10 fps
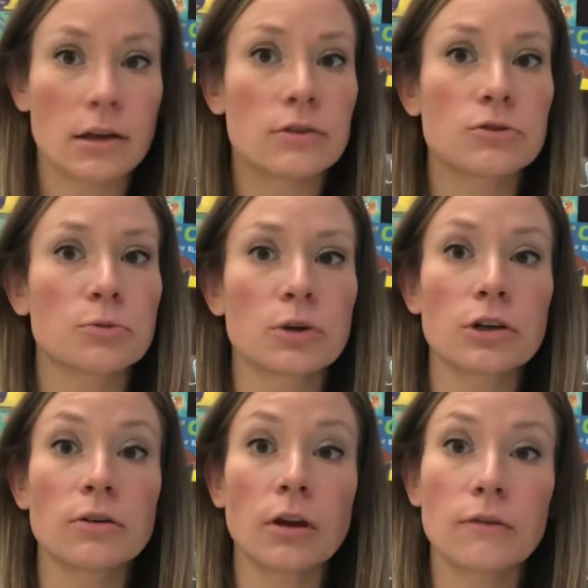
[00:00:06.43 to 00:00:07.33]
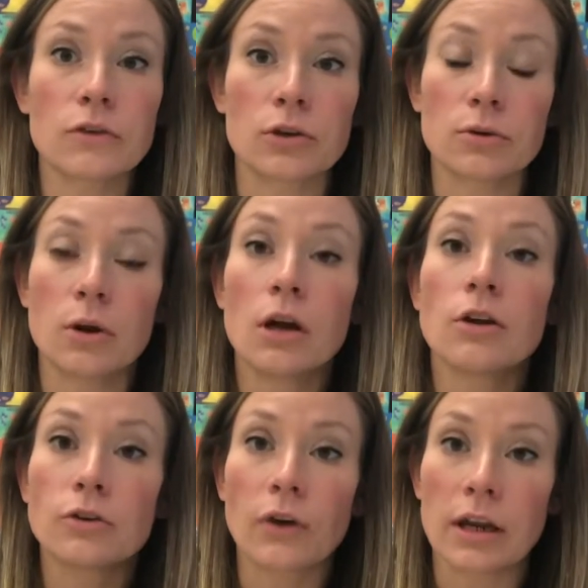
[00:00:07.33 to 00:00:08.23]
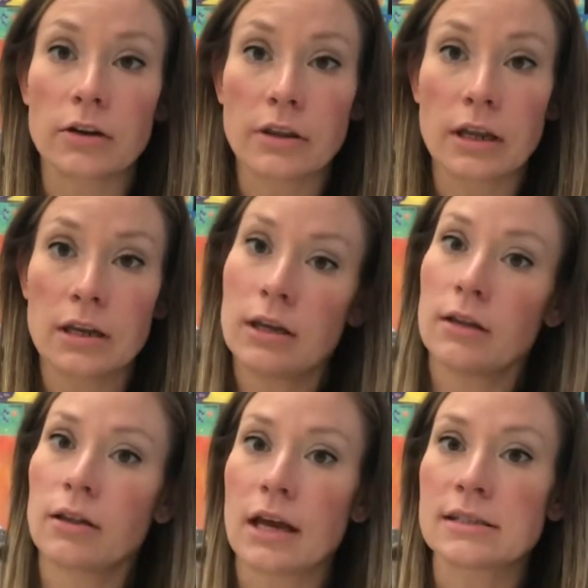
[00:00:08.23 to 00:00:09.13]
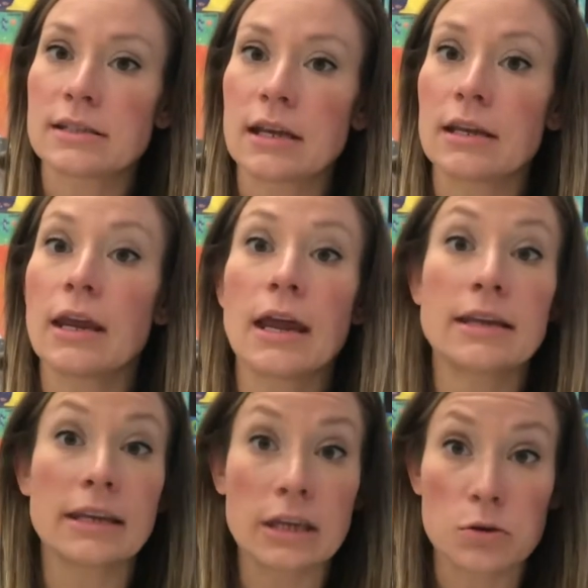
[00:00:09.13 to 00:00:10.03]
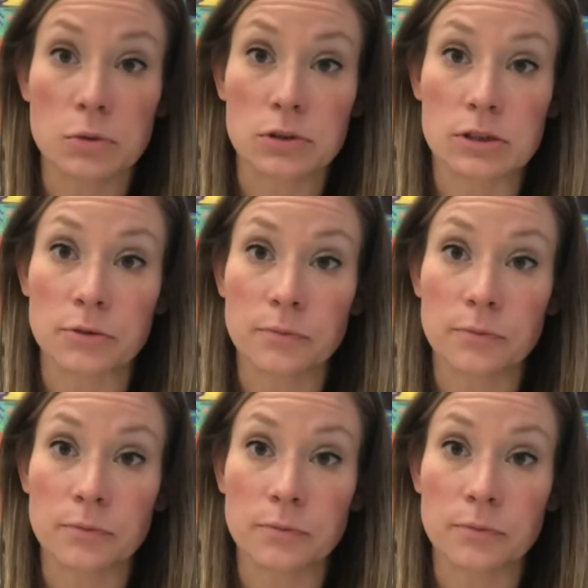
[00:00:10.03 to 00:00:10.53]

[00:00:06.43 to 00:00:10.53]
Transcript: So we're going to review greater than, less than, and equal to.